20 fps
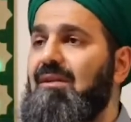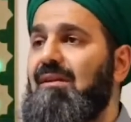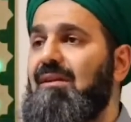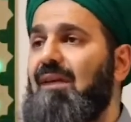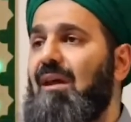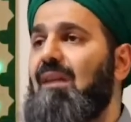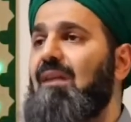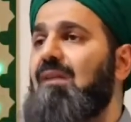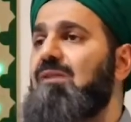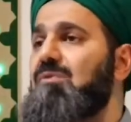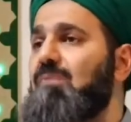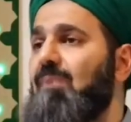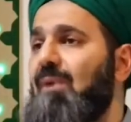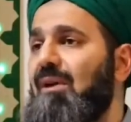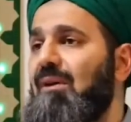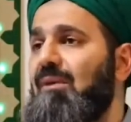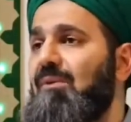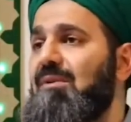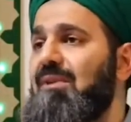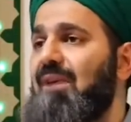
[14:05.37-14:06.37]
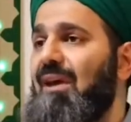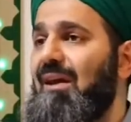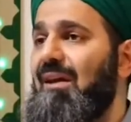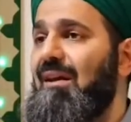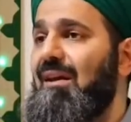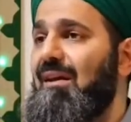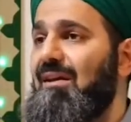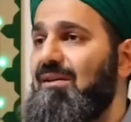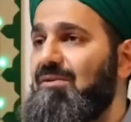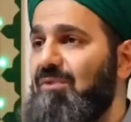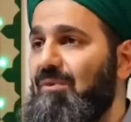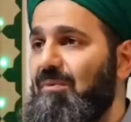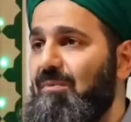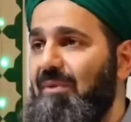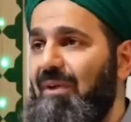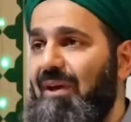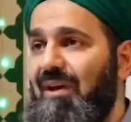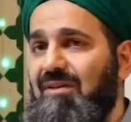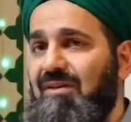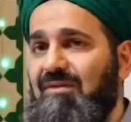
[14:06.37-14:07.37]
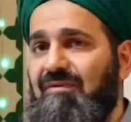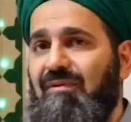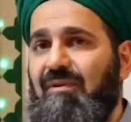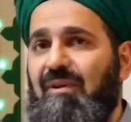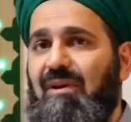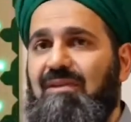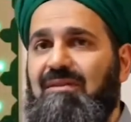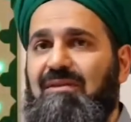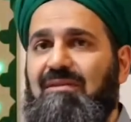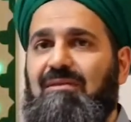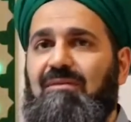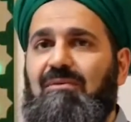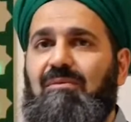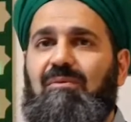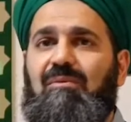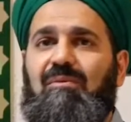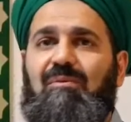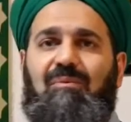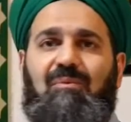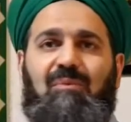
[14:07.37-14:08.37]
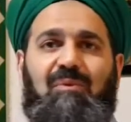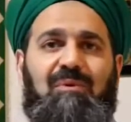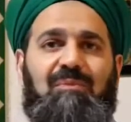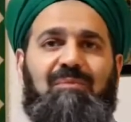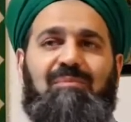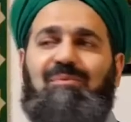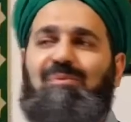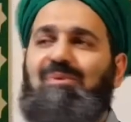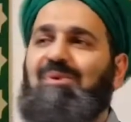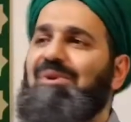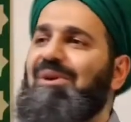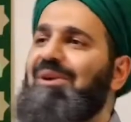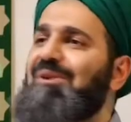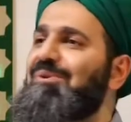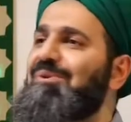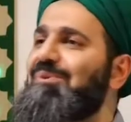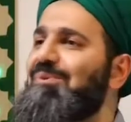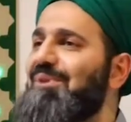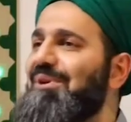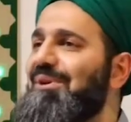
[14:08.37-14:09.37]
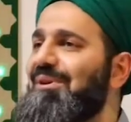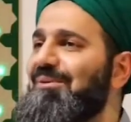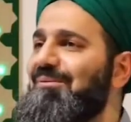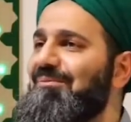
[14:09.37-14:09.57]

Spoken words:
that Allah subhanahu wa ta'ala has obliged for us, we're not doing.